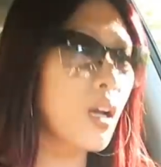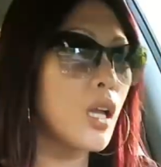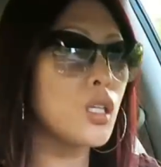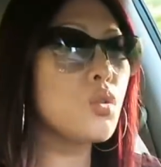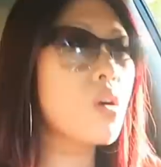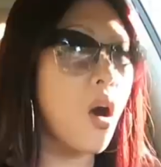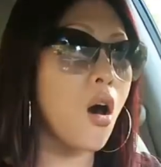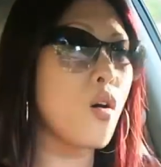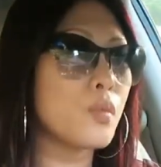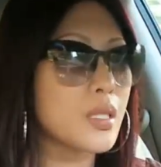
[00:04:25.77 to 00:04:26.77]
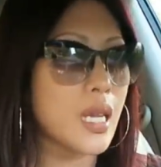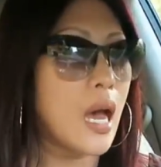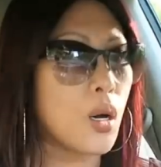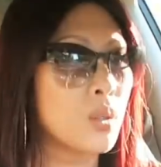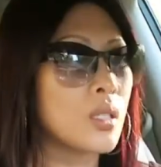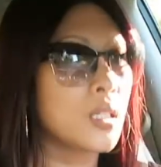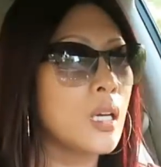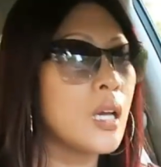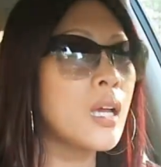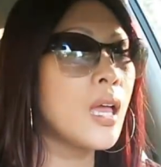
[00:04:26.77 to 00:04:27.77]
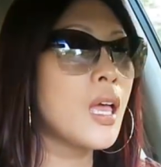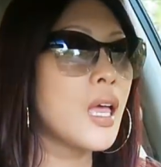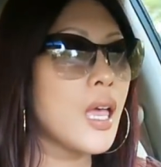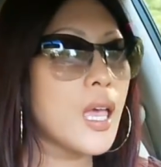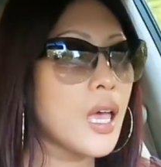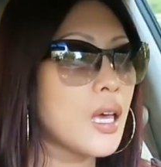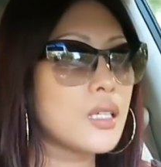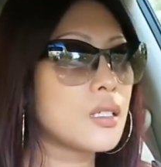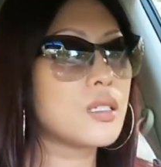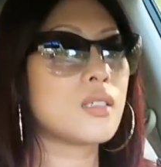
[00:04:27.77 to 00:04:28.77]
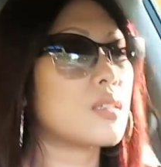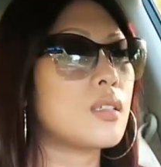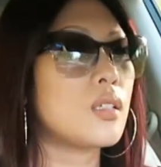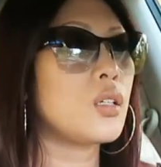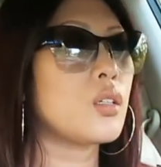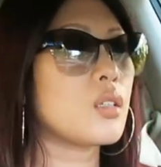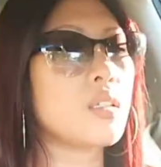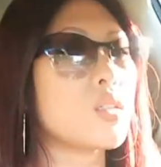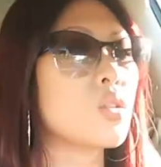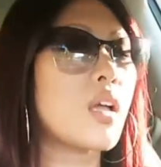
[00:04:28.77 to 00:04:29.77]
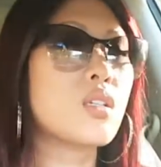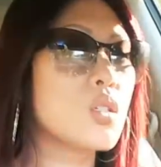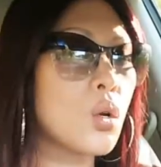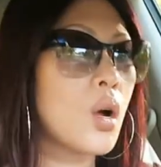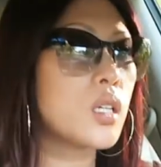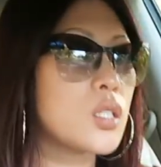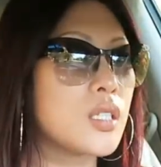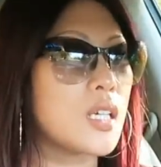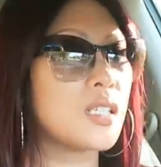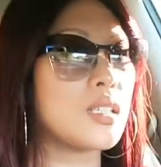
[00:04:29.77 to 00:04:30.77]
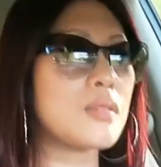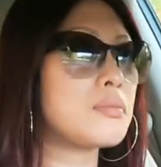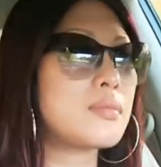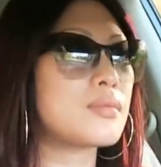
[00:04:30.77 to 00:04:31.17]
Can you calm down? And you're, uh, you're, I just don't understand it.